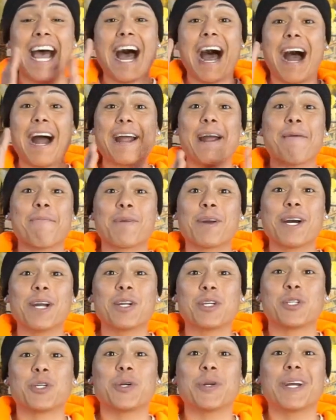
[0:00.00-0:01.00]
I am going to
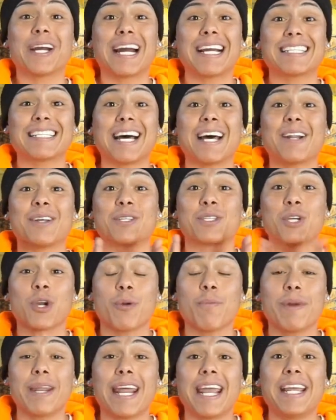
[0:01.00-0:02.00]
show you guys how to
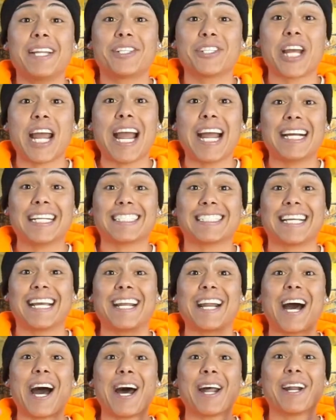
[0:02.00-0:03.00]
terminate jacks and
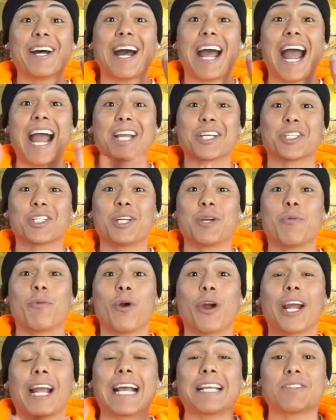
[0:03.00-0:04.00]
how to actually
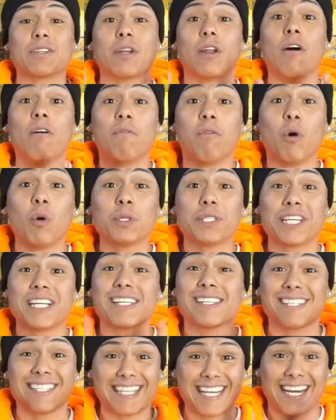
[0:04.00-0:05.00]
work as a low
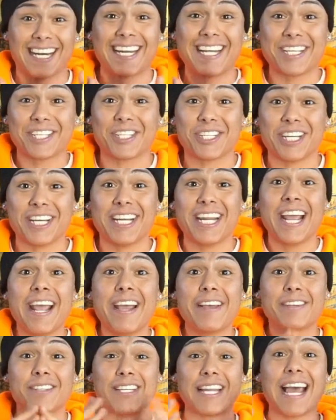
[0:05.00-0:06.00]
voltage technician
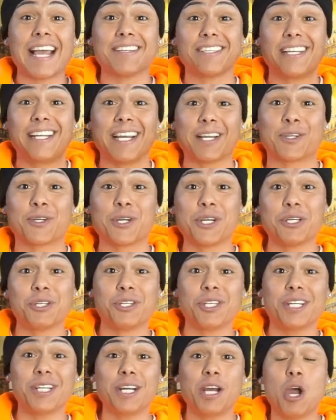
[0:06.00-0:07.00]
slash
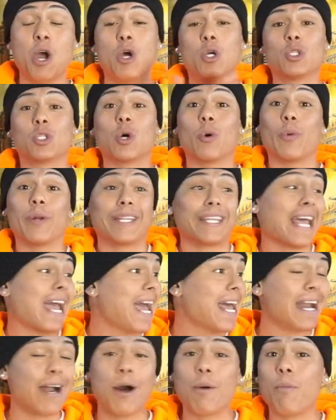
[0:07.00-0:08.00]
electrician. So with
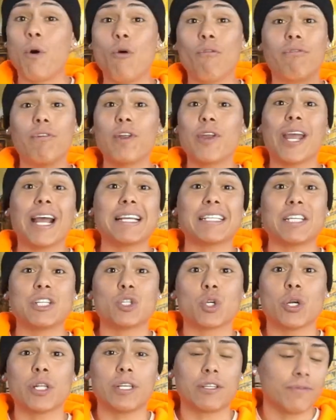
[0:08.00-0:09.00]
that, hopefully you guys
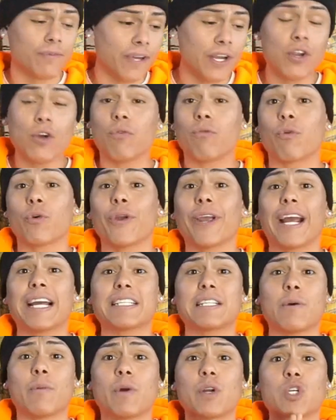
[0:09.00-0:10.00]
enjoy this video. For you guys
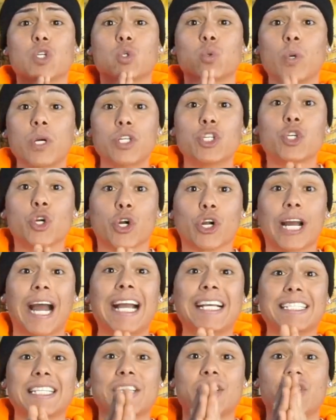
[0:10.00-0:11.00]
that want to switch your
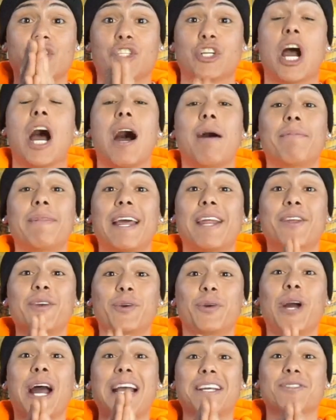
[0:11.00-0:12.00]
guys' job, that
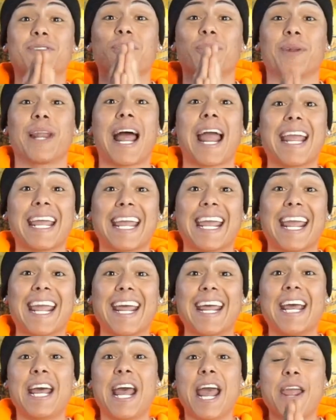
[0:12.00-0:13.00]
you guys don't like
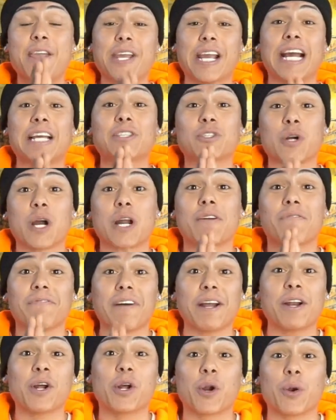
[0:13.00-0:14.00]
it and you guys trying to
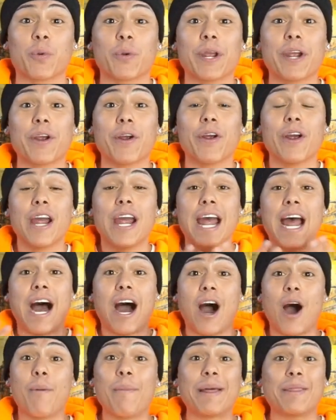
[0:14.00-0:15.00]
find a career
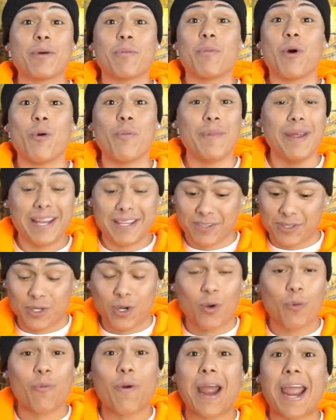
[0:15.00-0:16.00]
at the moment.
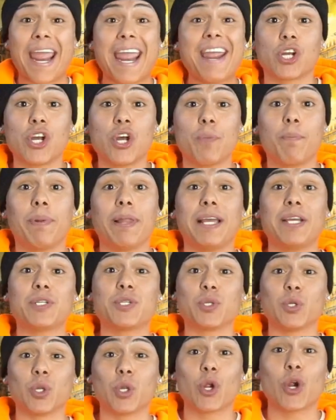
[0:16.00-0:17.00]
So right here, good
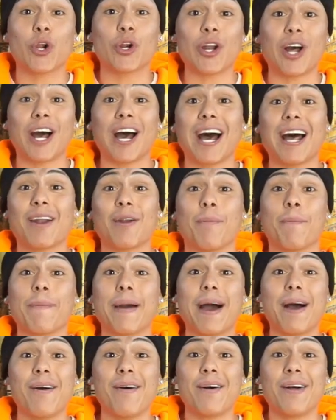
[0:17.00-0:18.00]
place to learn on how to
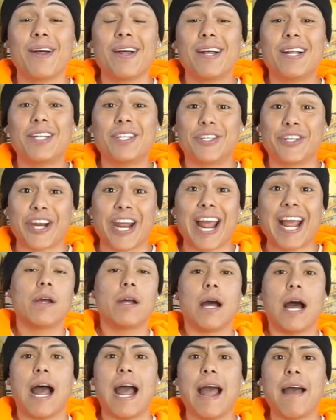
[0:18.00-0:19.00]
mount jack.
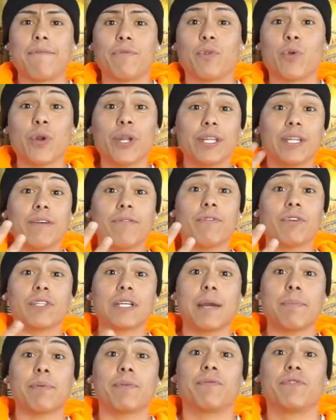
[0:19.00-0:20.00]
I have three different
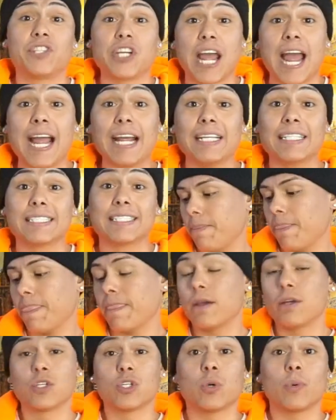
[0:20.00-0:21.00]
type of jacks.
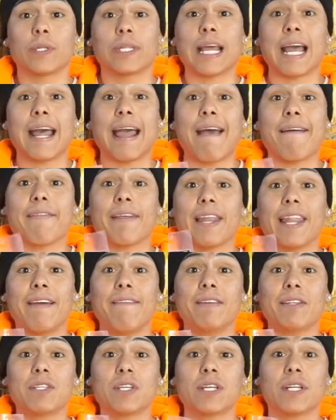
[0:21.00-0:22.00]
So with that, I have the
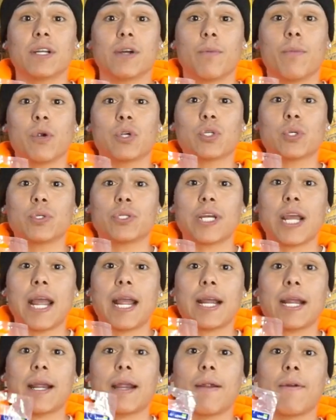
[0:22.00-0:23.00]
Leviton commercial
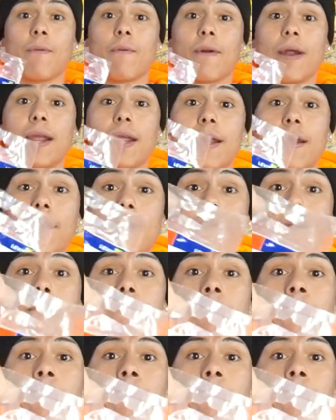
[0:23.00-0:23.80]
jack right here.